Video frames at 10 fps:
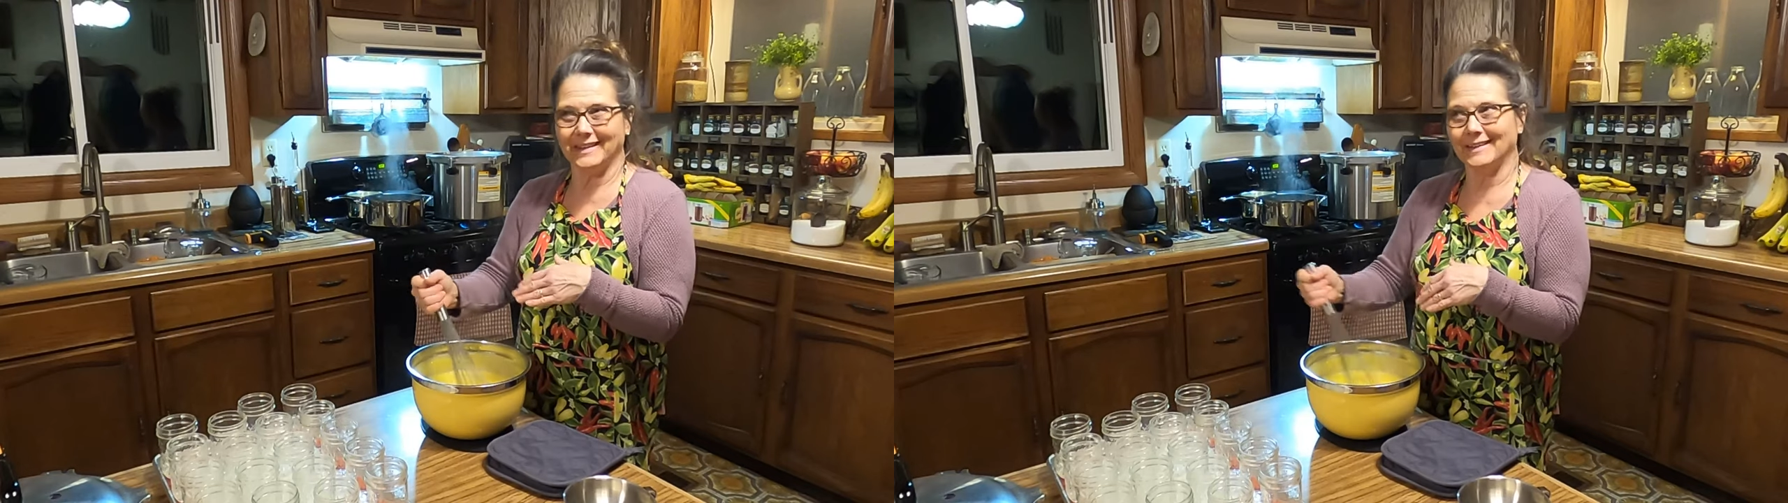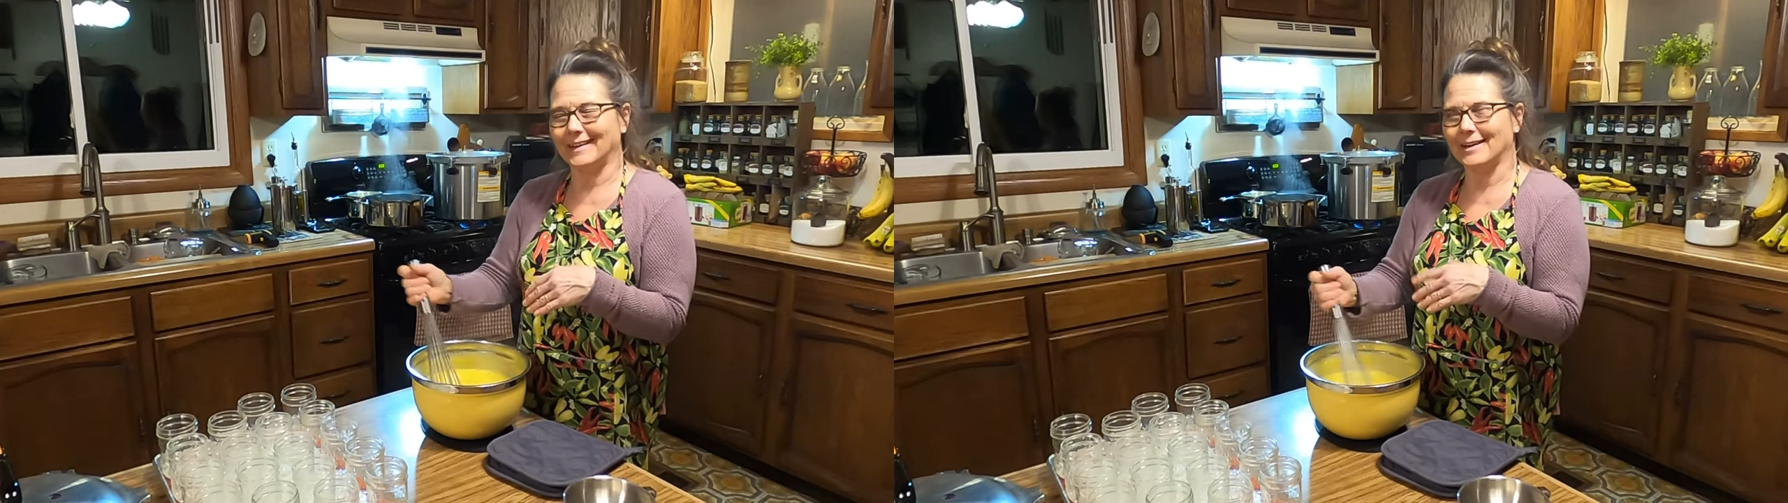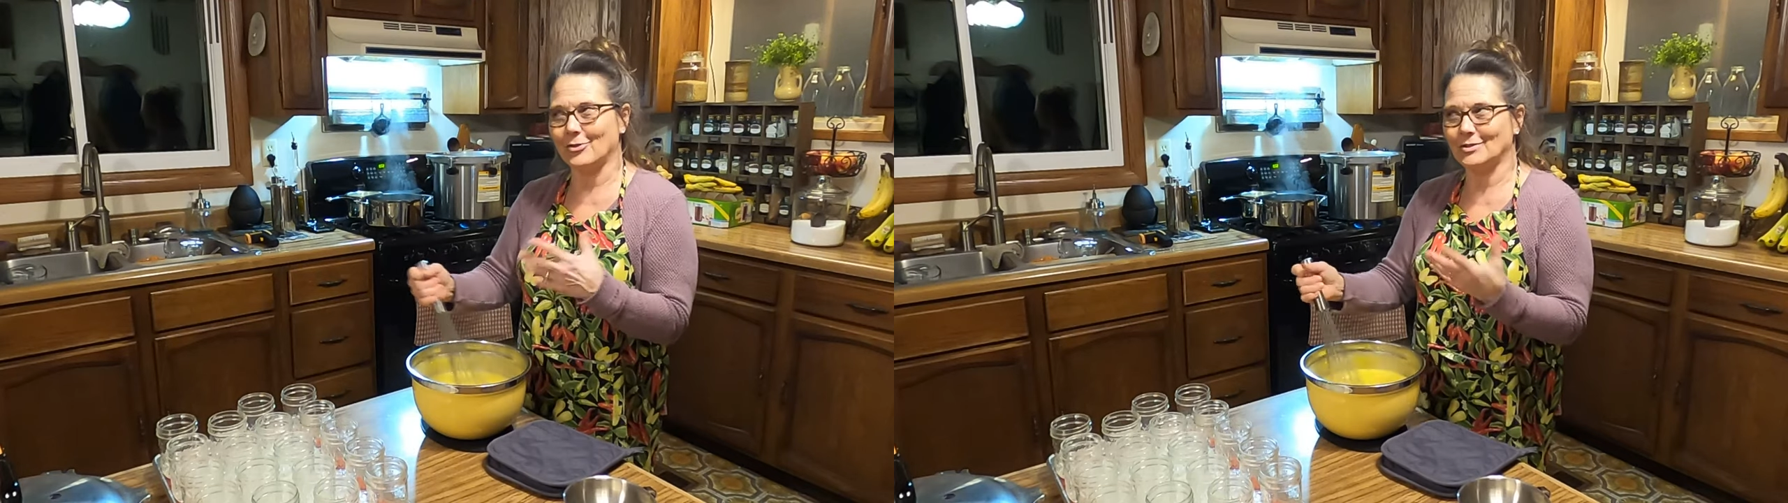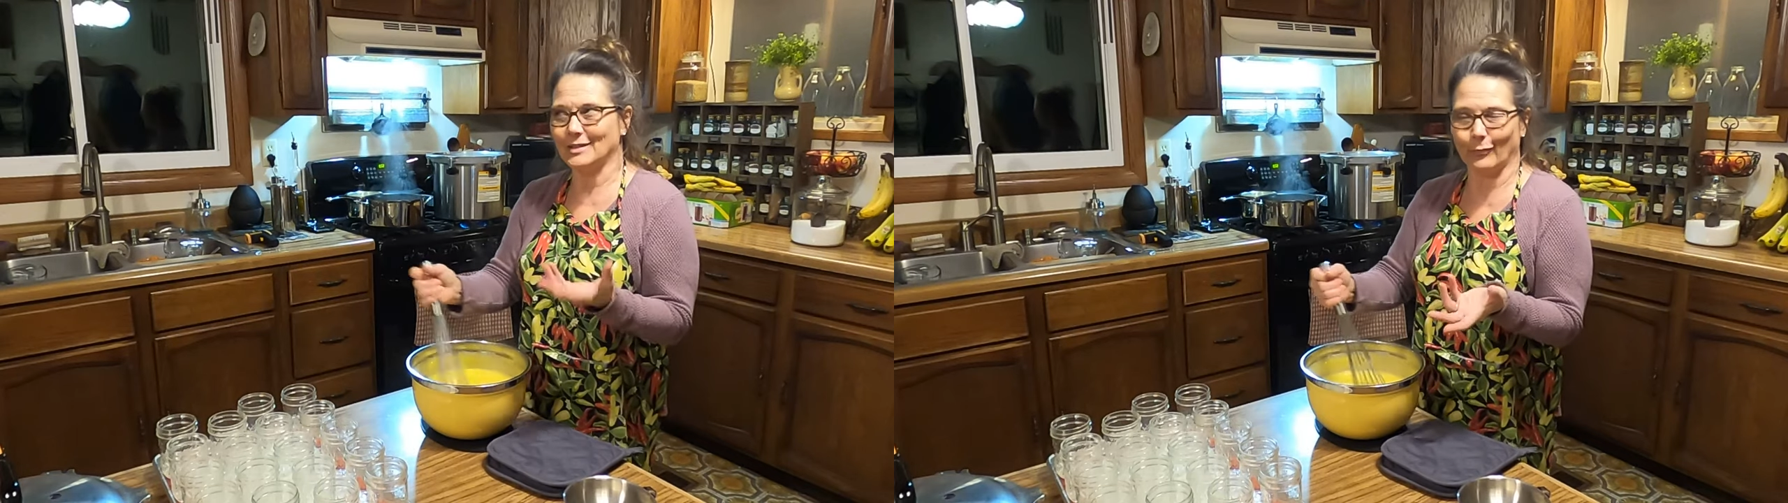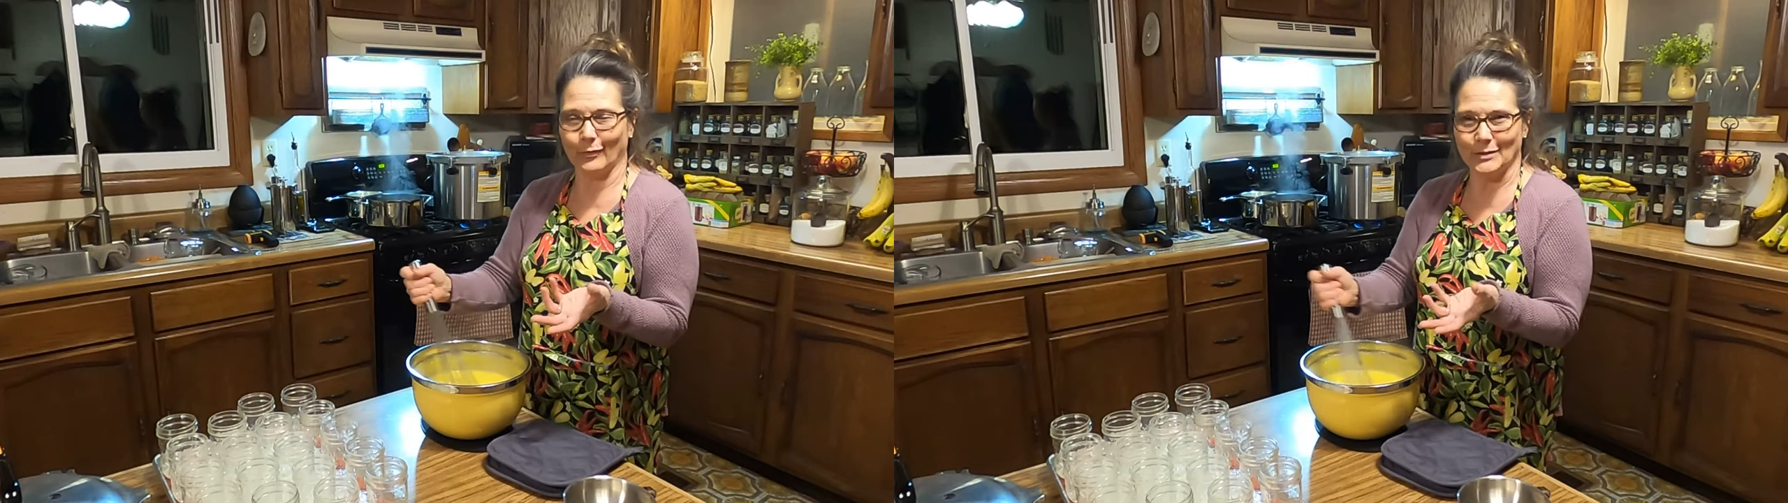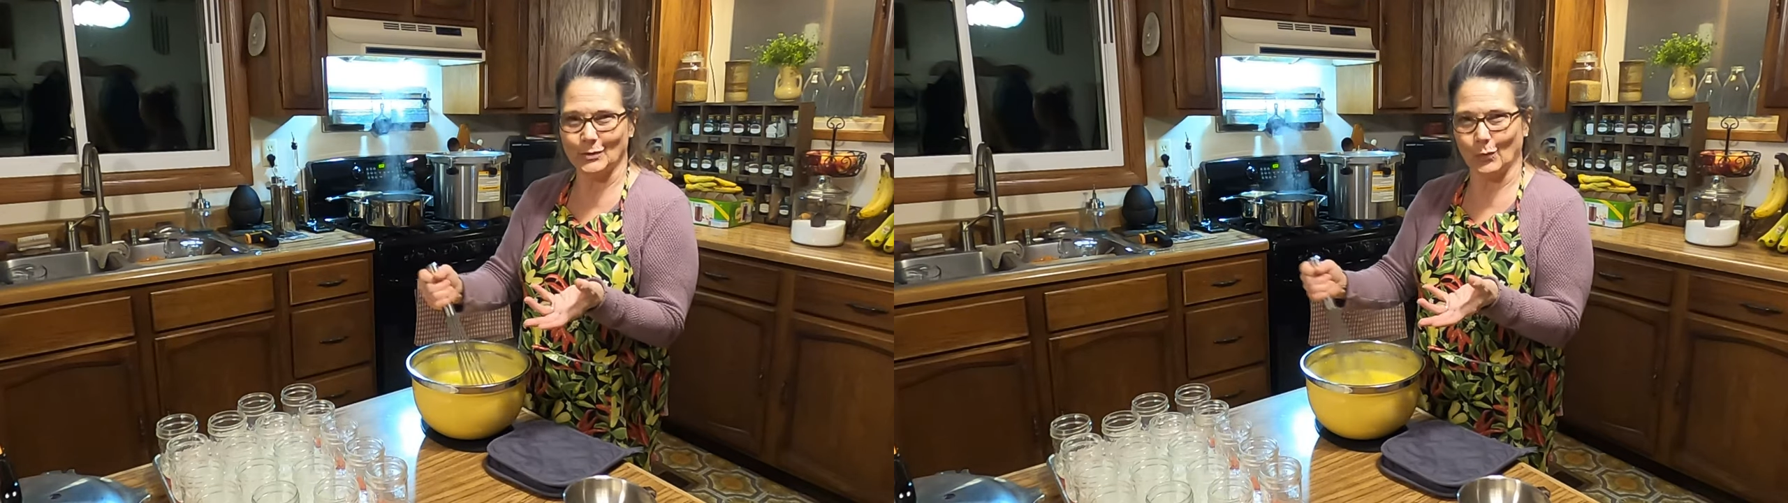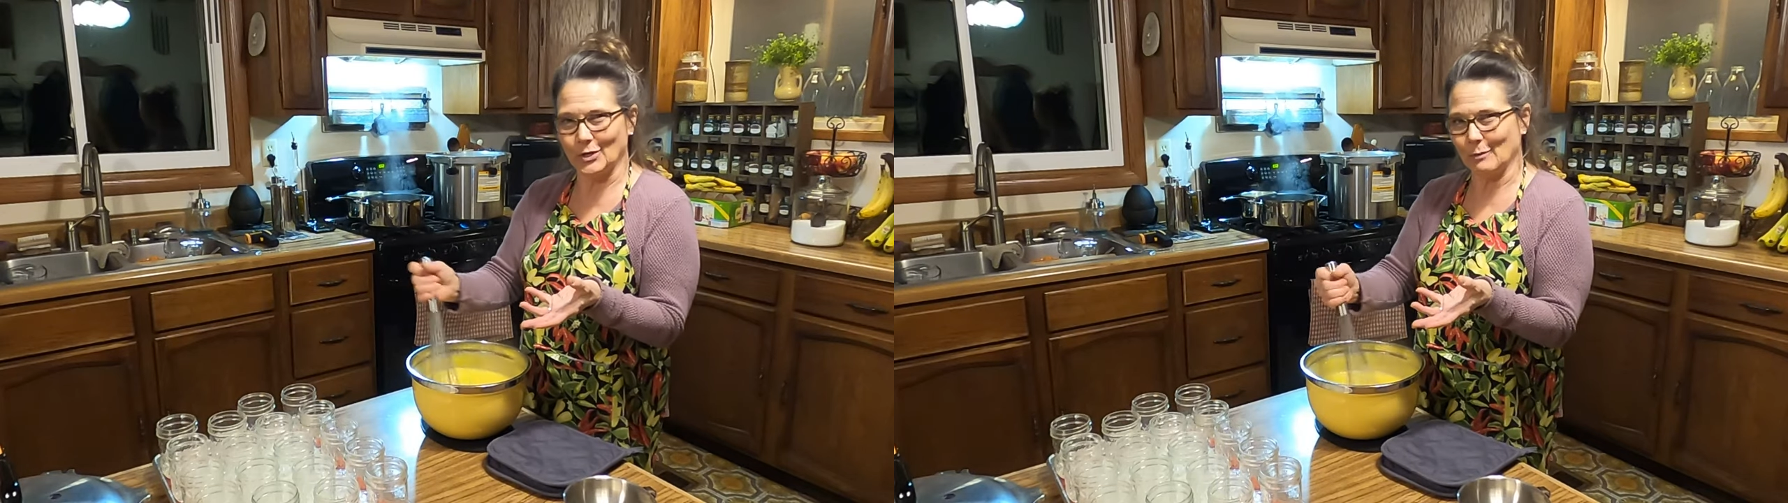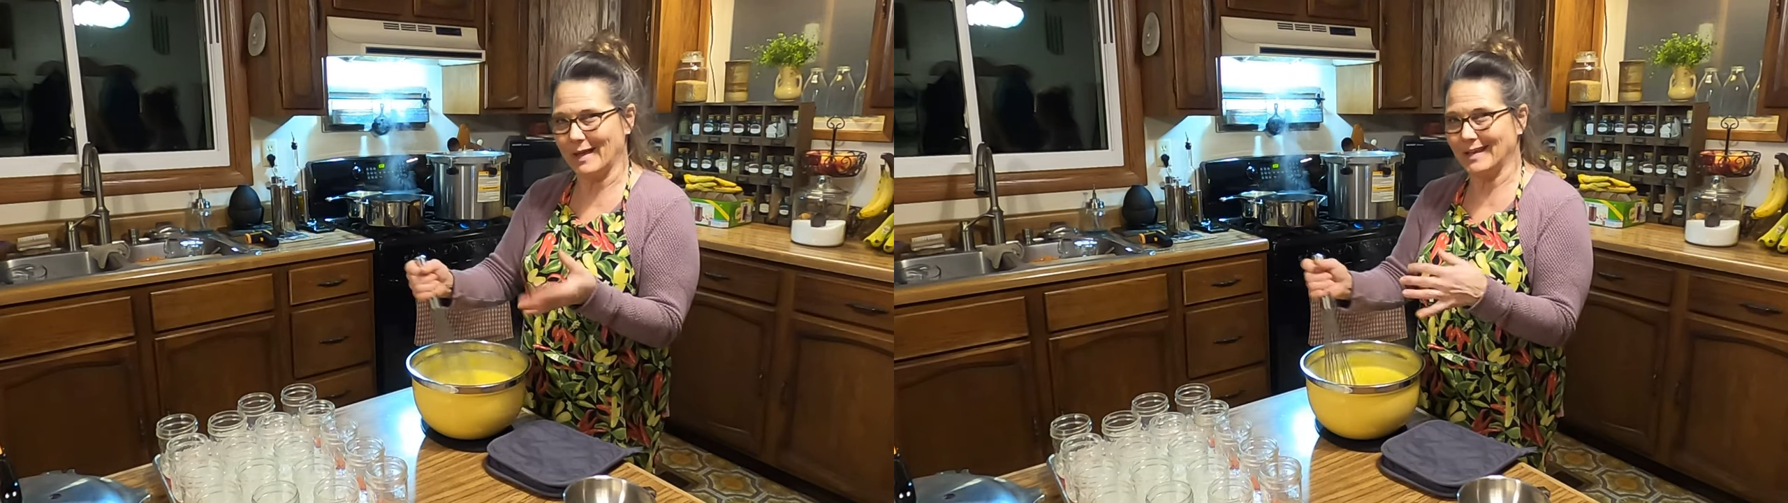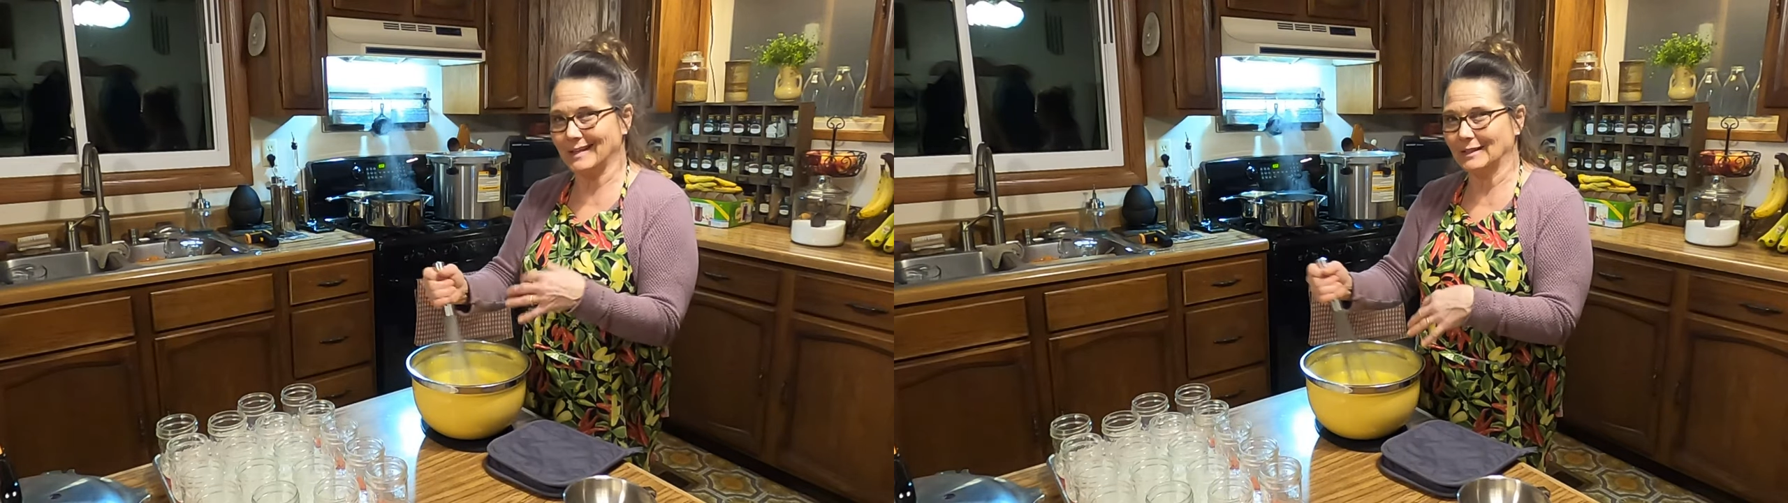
another difference when you're making